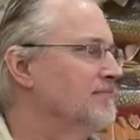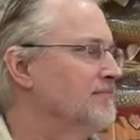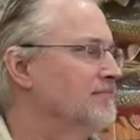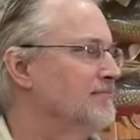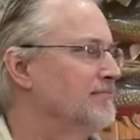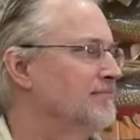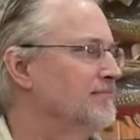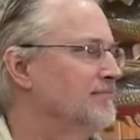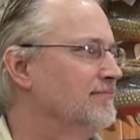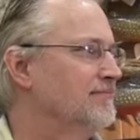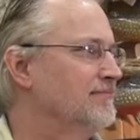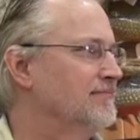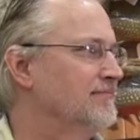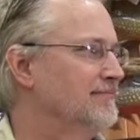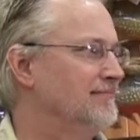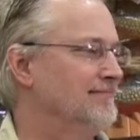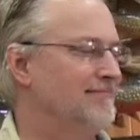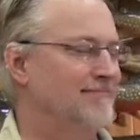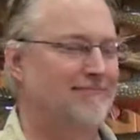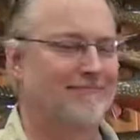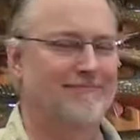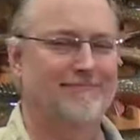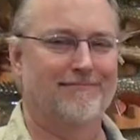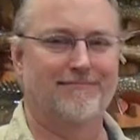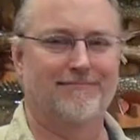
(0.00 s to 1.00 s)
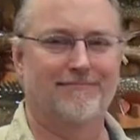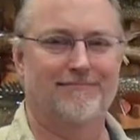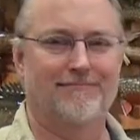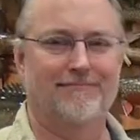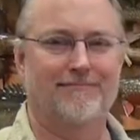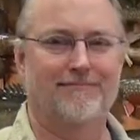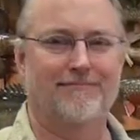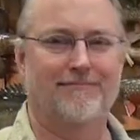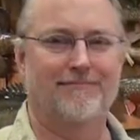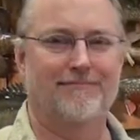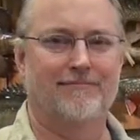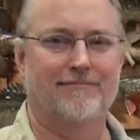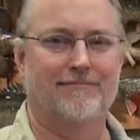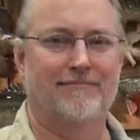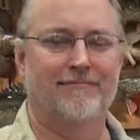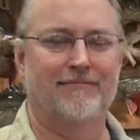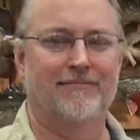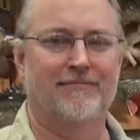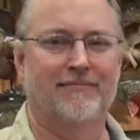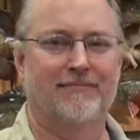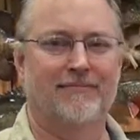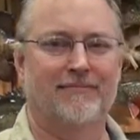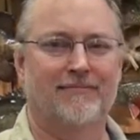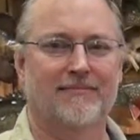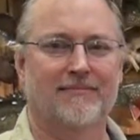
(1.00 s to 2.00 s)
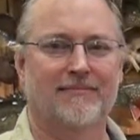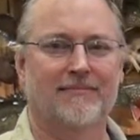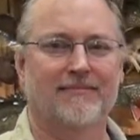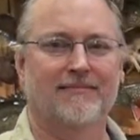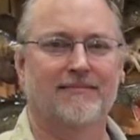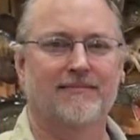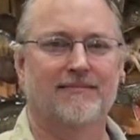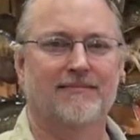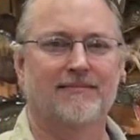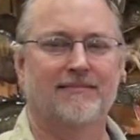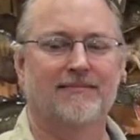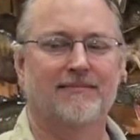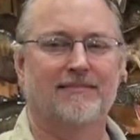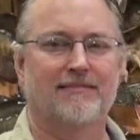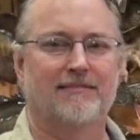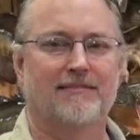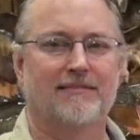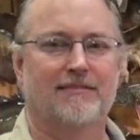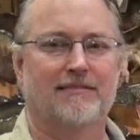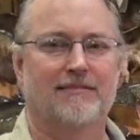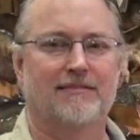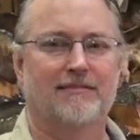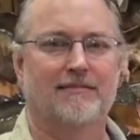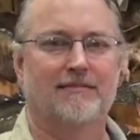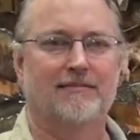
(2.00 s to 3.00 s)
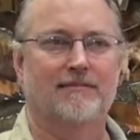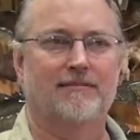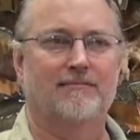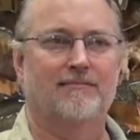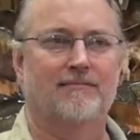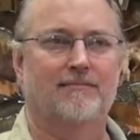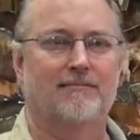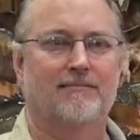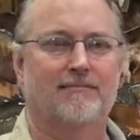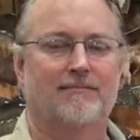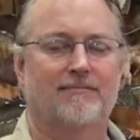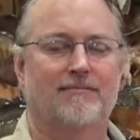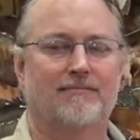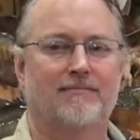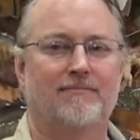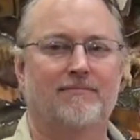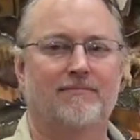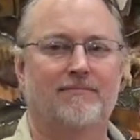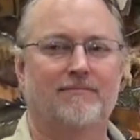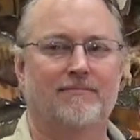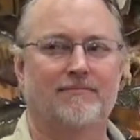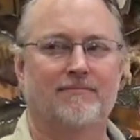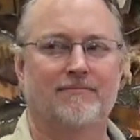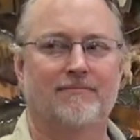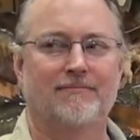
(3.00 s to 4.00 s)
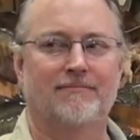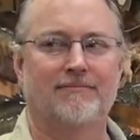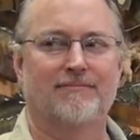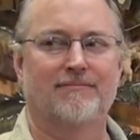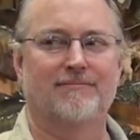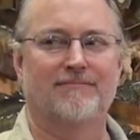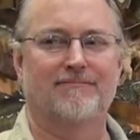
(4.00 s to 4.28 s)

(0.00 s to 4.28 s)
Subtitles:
The person shown says nothing.